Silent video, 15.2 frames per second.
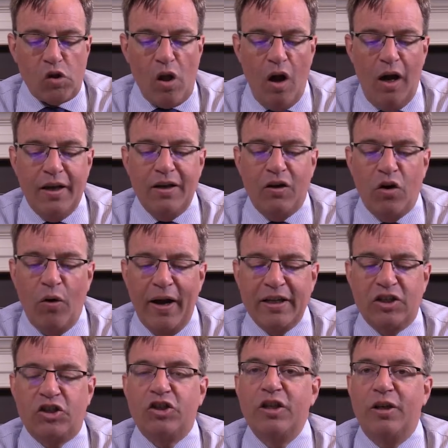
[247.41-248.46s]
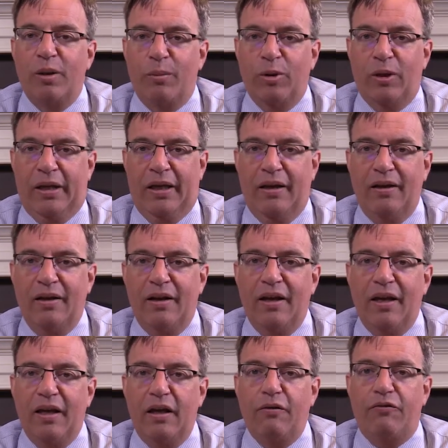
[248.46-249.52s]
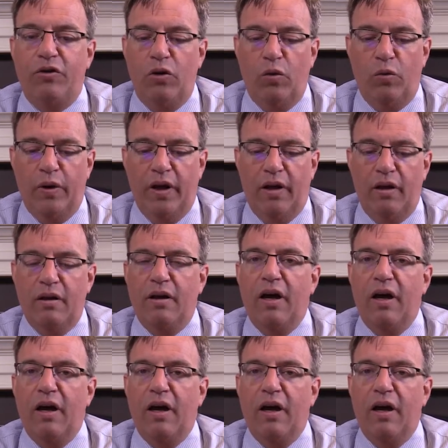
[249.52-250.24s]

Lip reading: unquestionably, if you will,